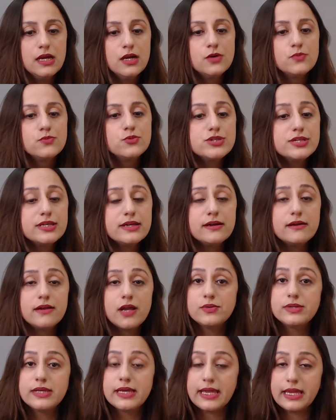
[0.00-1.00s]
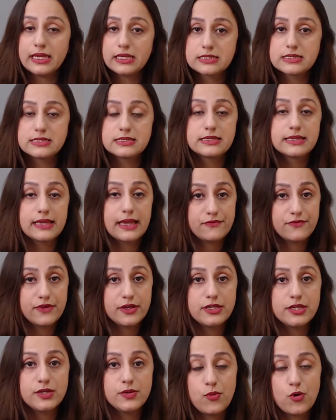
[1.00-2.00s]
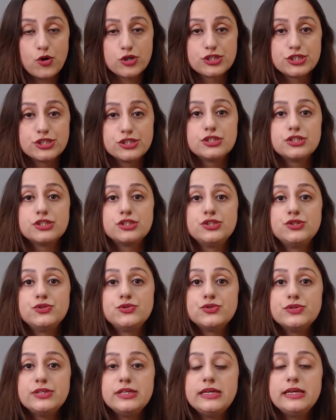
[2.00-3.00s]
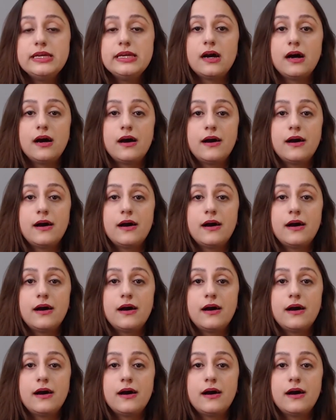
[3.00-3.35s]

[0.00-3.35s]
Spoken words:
Bruising around the anus is again very important due to the